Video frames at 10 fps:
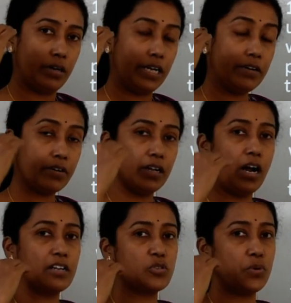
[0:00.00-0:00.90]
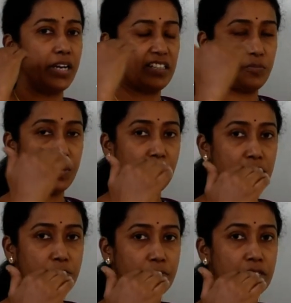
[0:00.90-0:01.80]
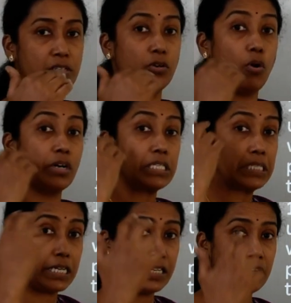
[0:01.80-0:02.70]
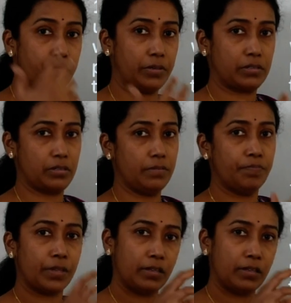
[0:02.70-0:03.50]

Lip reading: in regards to an experienced person or a senior person,